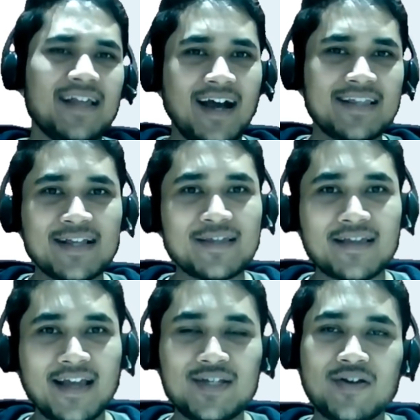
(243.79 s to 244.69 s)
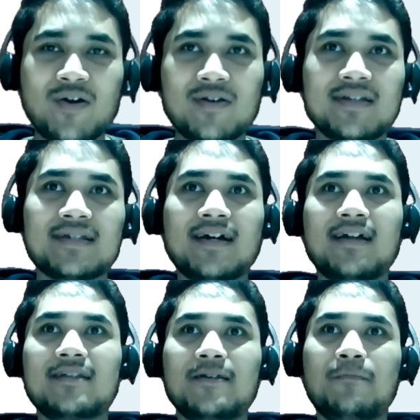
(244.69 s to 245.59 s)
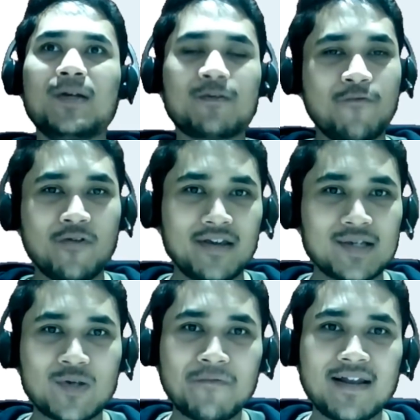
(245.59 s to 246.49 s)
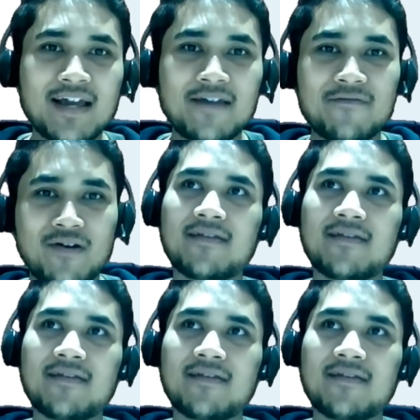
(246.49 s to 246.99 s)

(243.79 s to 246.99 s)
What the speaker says: I think engineering colleges are the best 4 years of my life.